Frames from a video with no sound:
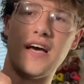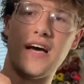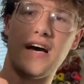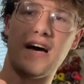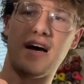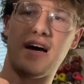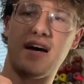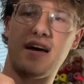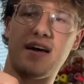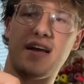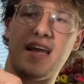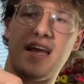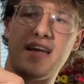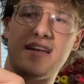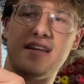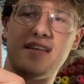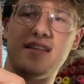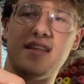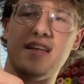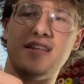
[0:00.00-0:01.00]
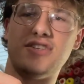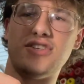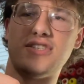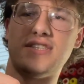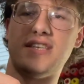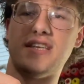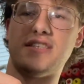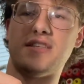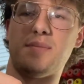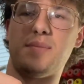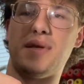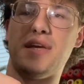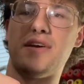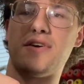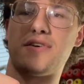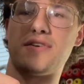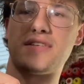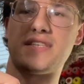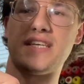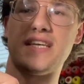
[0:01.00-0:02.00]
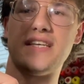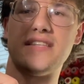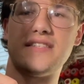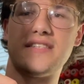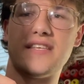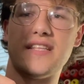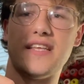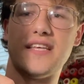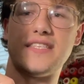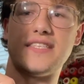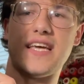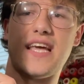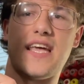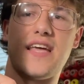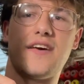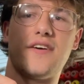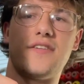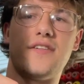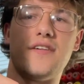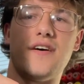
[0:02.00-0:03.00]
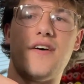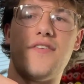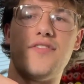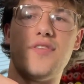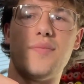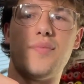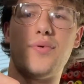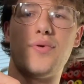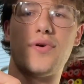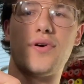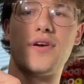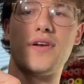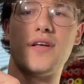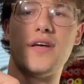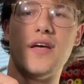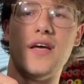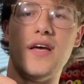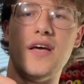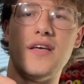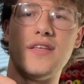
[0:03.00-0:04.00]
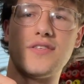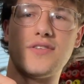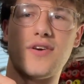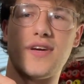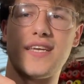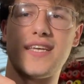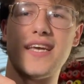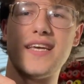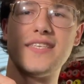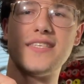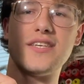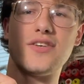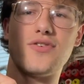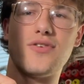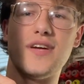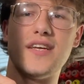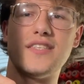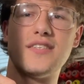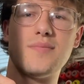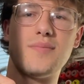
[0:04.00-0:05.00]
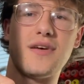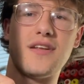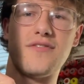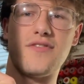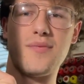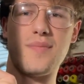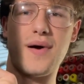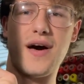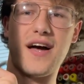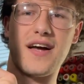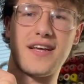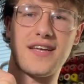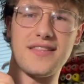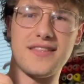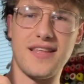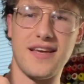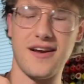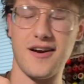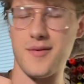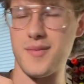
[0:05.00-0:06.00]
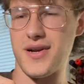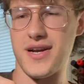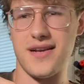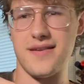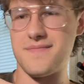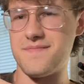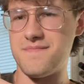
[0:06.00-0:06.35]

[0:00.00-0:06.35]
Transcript: And it just disappears into the tail of the board. So I guess it creates a bit of a pocket there, but